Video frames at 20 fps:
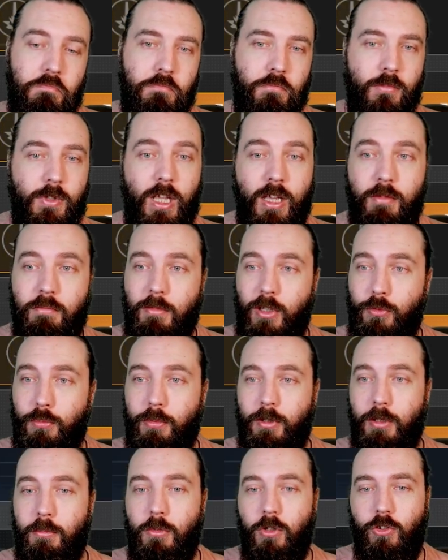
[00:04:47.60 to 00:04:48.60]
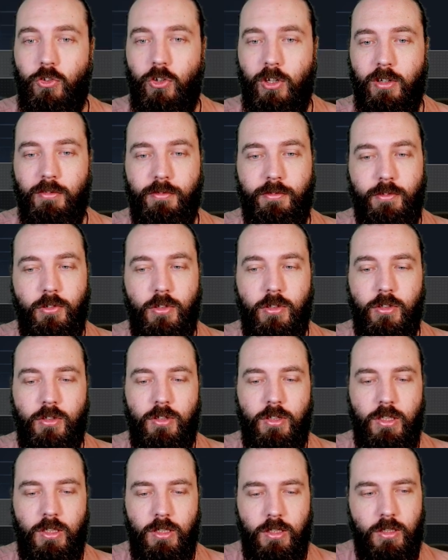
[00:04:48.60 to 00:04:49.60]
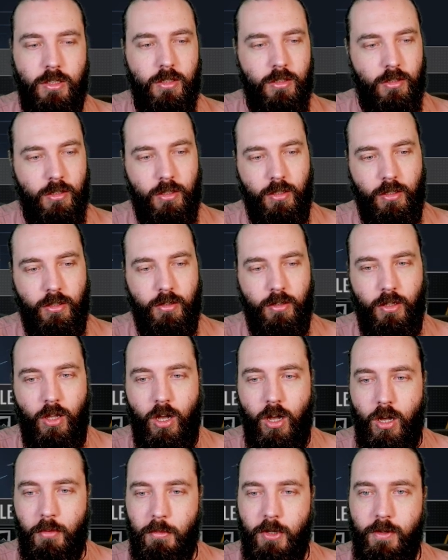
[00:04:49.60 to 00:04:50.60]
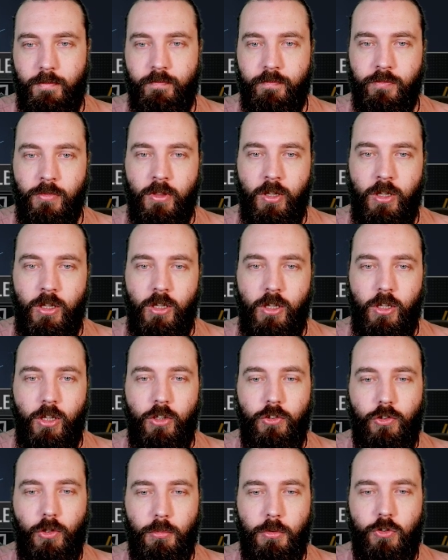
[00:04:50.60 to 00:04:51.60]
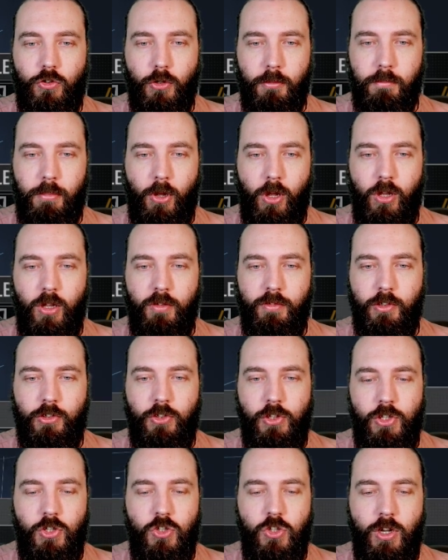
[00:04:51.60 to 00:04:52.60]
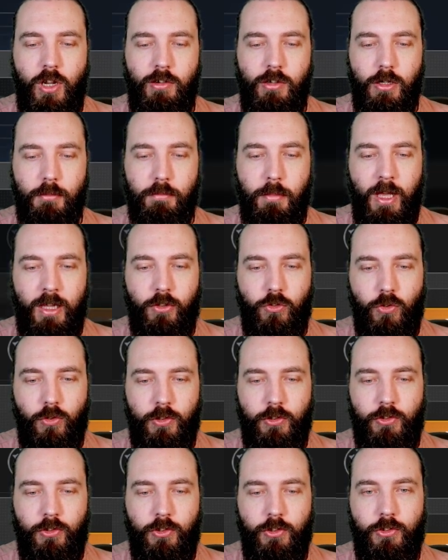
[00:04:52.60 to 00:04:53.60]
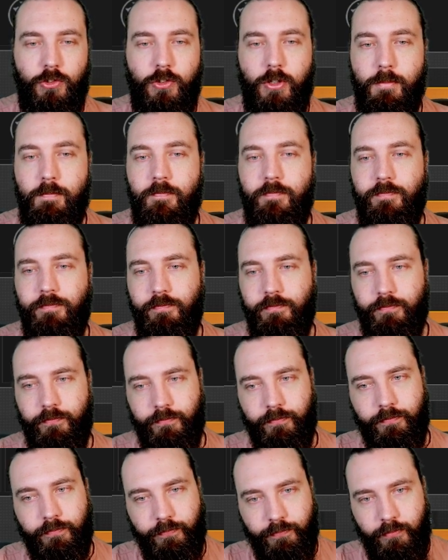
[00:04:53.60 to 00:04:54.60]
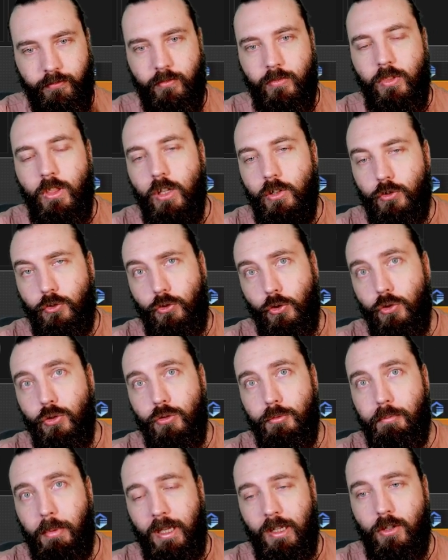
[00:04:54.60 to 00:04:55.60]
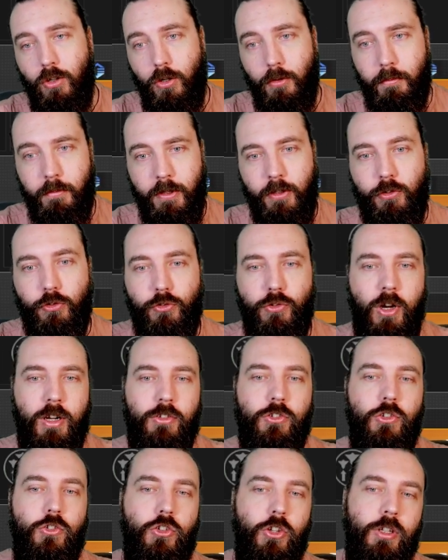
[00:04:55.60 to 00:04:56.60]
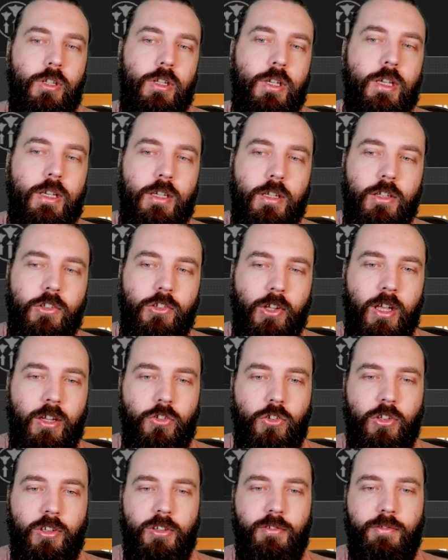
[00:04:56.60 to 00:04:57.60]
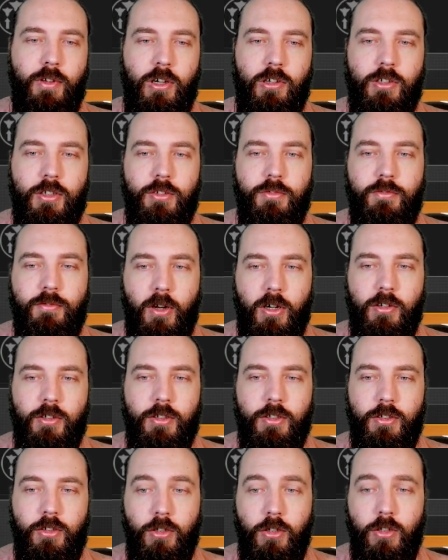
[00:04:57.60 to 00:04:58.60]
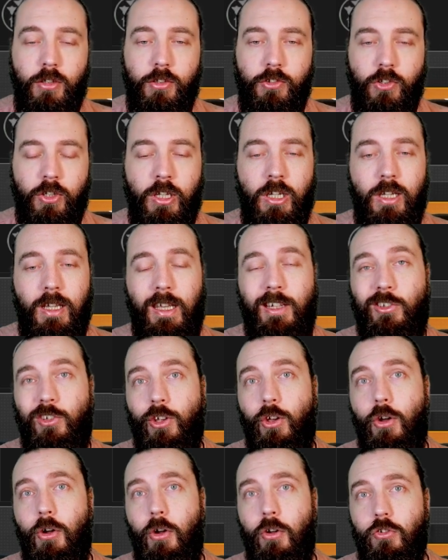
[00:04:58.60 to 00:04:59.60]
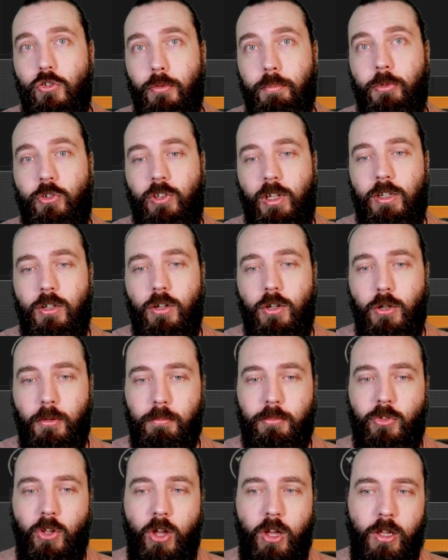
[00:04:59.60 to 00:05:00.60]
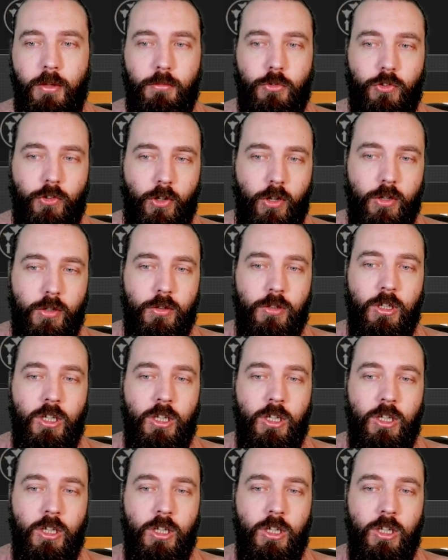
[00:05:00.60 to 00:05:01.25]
yeah, that's pretty much it for the armor. So we jump over to the generic battery system. do pick up this strategy. It is actually very, very good. It's 100% uptime, so